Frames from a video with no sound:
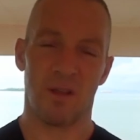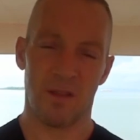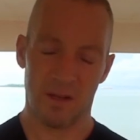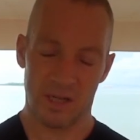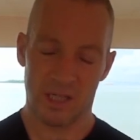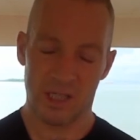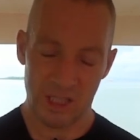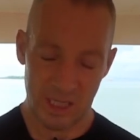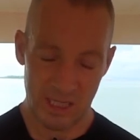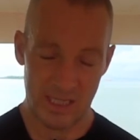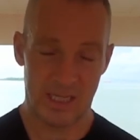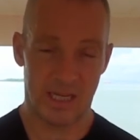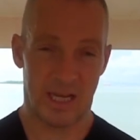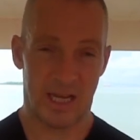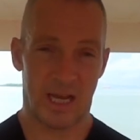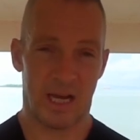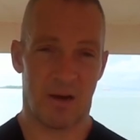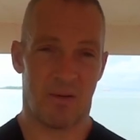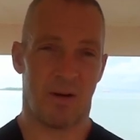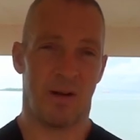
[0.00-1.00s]
than cheating it
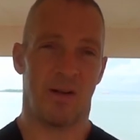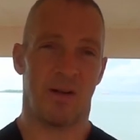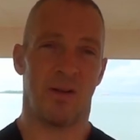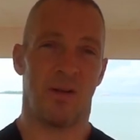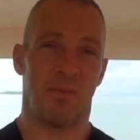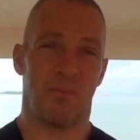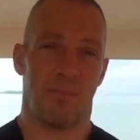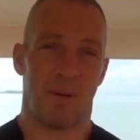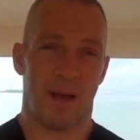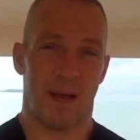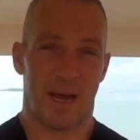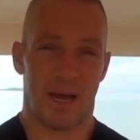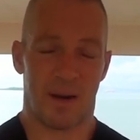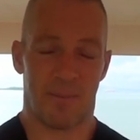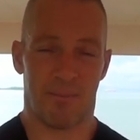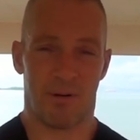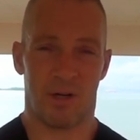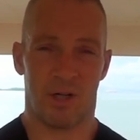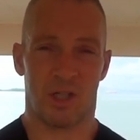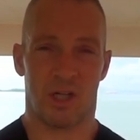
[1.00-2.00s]
out and doing bad
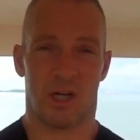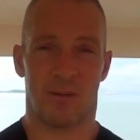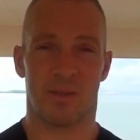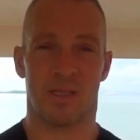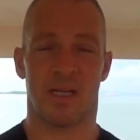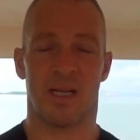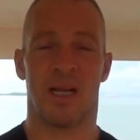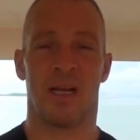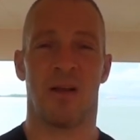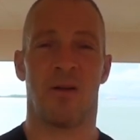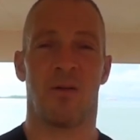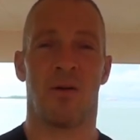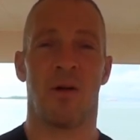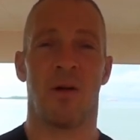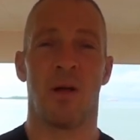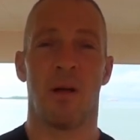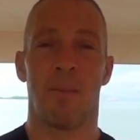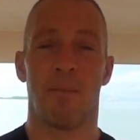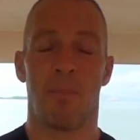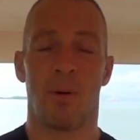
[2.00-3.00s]
push-ups and letting your
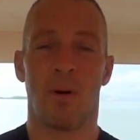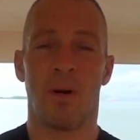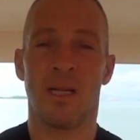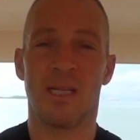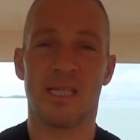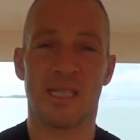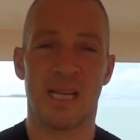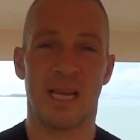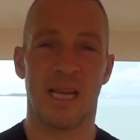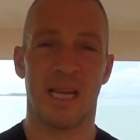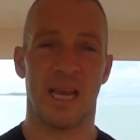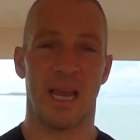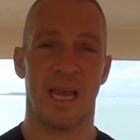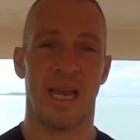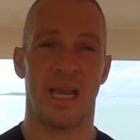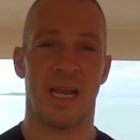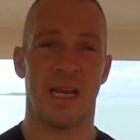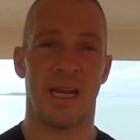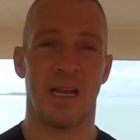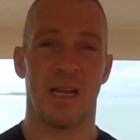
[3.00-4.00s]
body sink
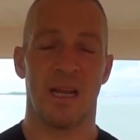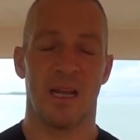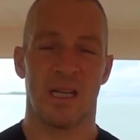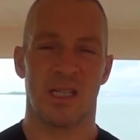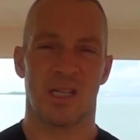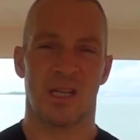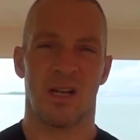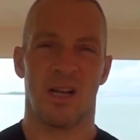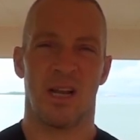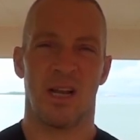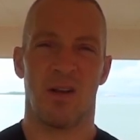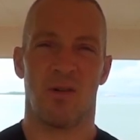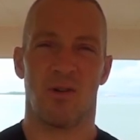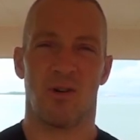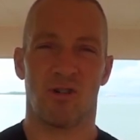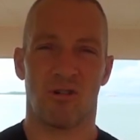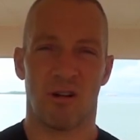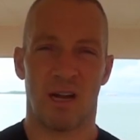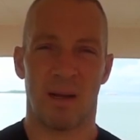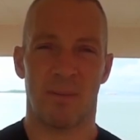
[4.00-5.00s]
in, so letting your
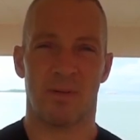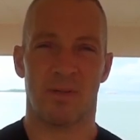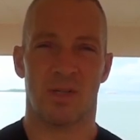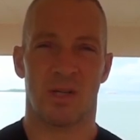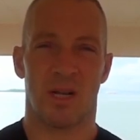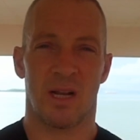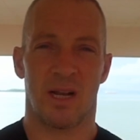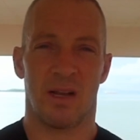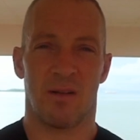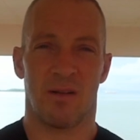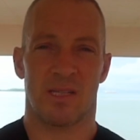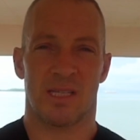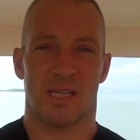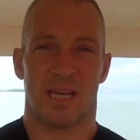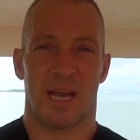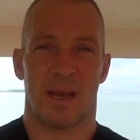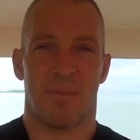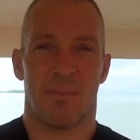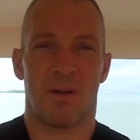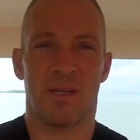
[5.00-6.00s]
traps, let your
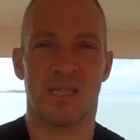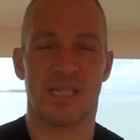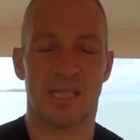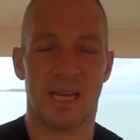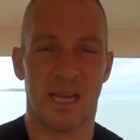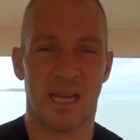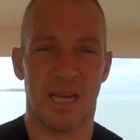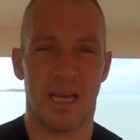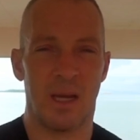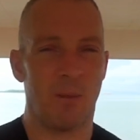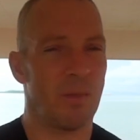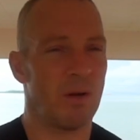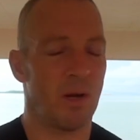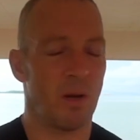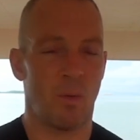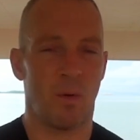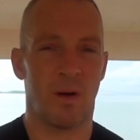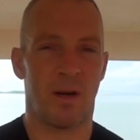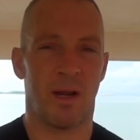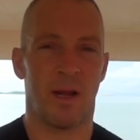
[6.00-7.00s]
scapula sink in, we don't
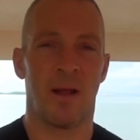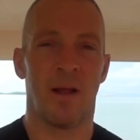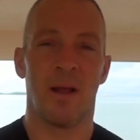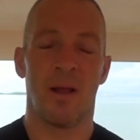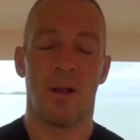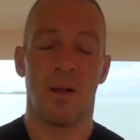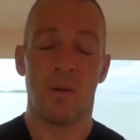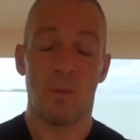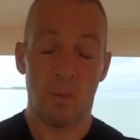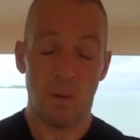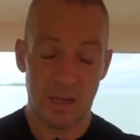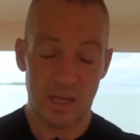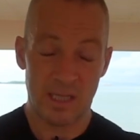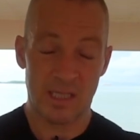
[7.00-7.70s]
want that. We just